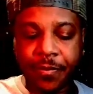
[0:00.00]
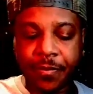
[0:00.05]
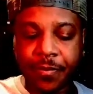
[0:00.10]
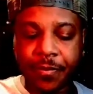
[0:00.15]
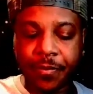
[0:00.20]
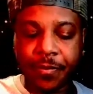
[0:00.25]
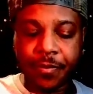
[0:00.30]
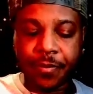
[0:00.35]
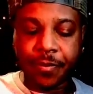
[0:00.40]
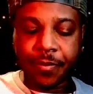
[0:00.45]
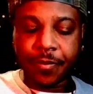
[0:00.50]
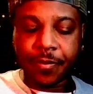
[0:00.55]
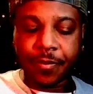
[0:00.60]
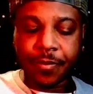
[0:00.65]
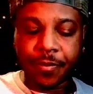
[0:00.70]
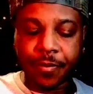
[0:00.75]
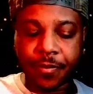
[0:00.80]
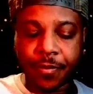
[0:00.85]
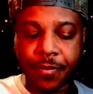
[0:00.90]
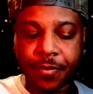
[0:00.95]

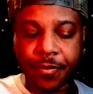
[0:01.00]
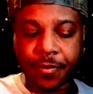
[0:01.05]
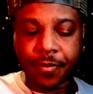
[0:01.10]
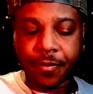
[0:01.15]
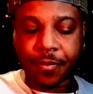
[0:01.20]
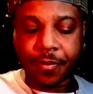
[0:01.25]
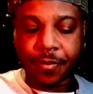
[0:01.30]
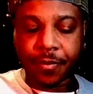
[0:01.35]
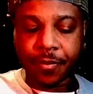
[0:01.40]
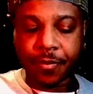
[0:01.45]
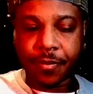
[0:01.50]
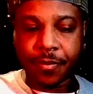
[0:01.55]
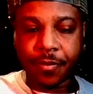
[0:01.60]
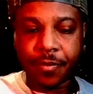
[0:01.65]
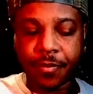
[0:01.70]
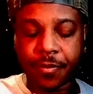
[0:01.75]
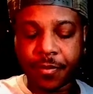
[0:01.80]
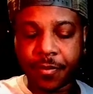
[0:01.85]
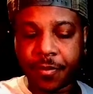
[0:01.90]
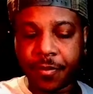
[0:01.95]

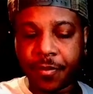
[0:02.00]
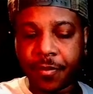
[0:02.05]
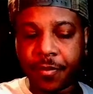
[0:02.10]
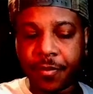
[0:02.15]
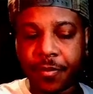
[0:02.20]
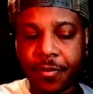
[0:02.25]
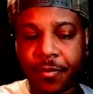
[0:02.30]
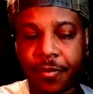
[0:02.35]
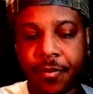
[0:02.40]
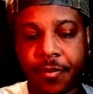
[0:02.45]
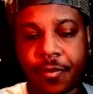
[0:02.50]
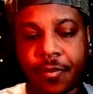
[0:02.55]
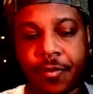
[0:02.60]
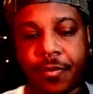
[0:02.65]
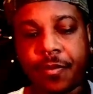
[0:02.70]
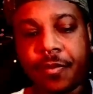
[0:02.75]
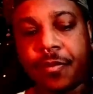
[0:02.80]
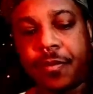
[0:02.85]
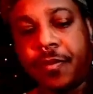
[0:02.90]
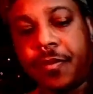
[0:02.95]
[no speech]